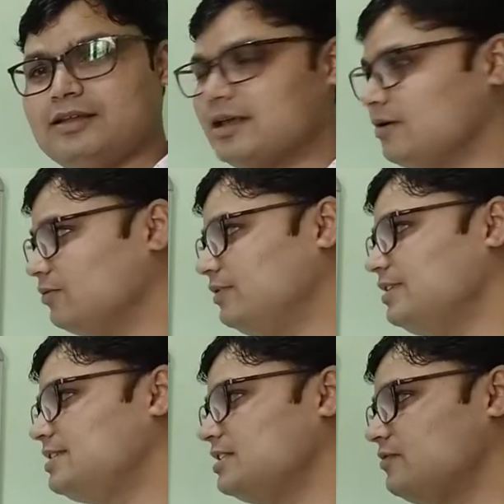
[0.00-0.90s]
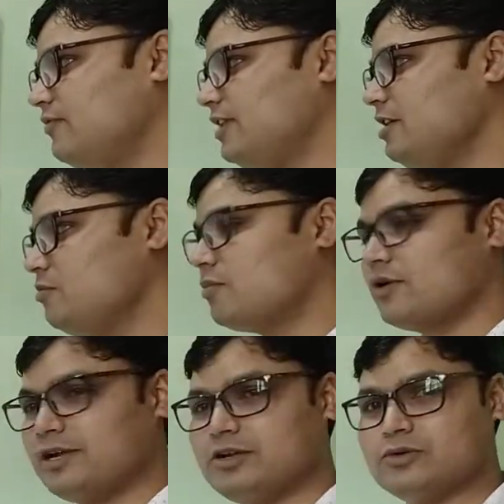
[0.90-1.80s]
Now, this is very
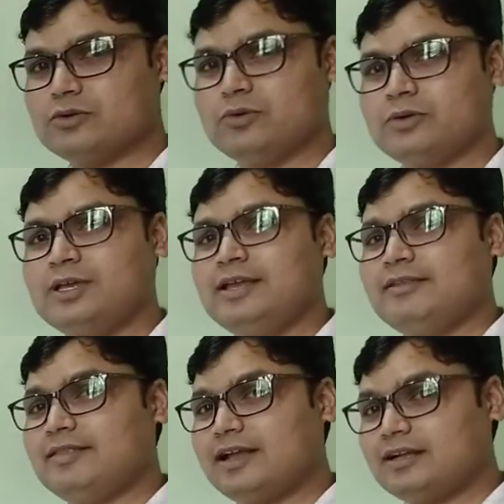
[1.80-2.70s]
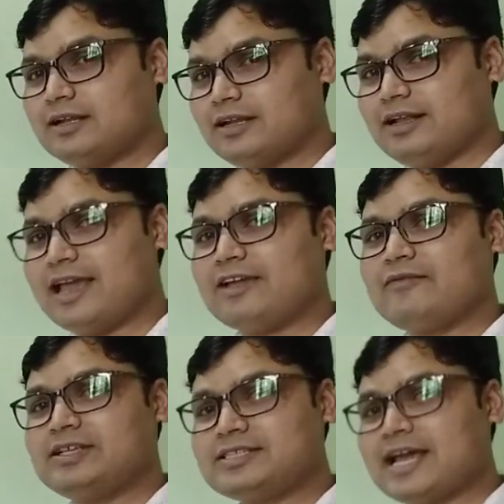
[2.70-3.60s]
important to know that
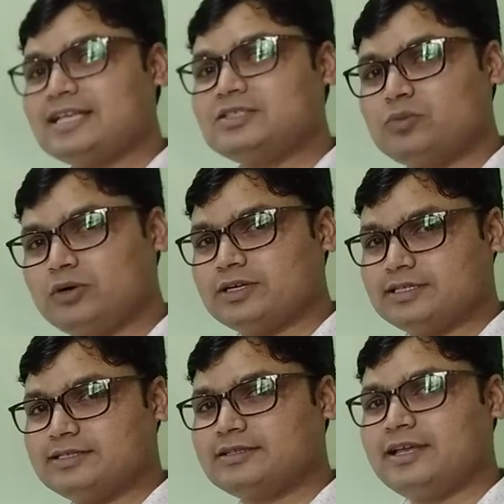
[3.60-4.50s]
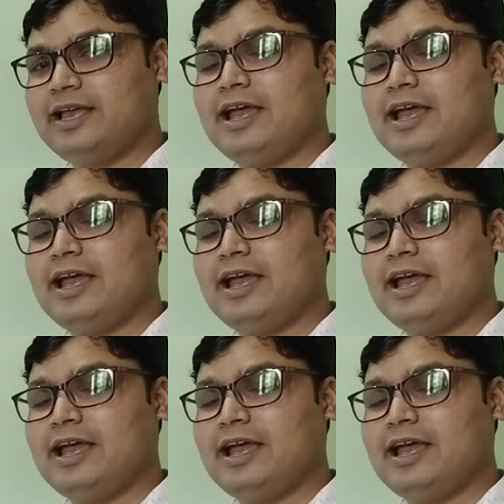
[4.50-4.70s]
language has words,